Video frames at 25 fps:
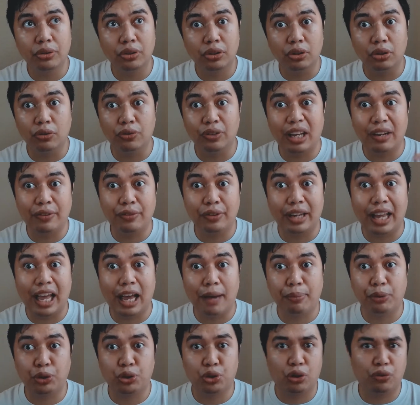so if you have an
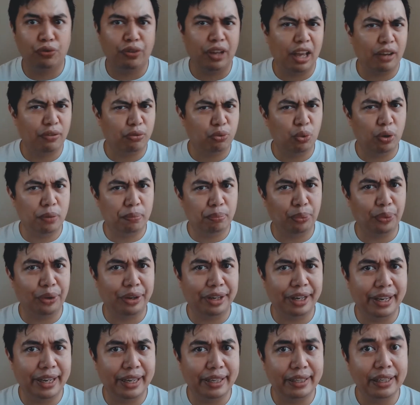aperture of
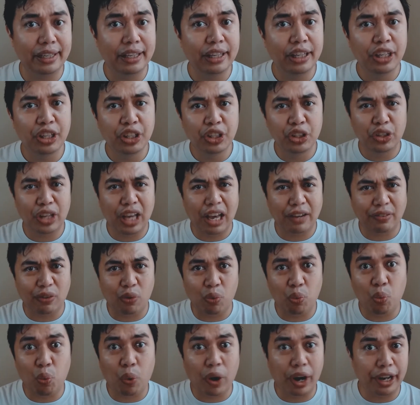f1.8, you have a
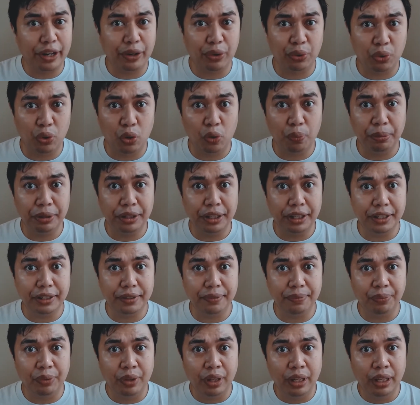wider
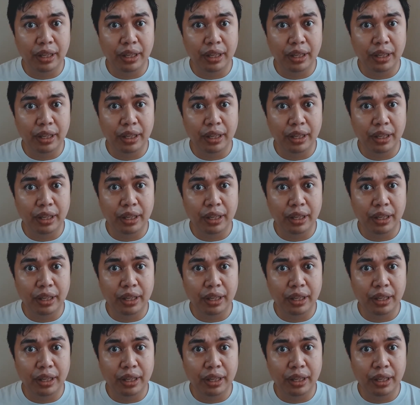opening.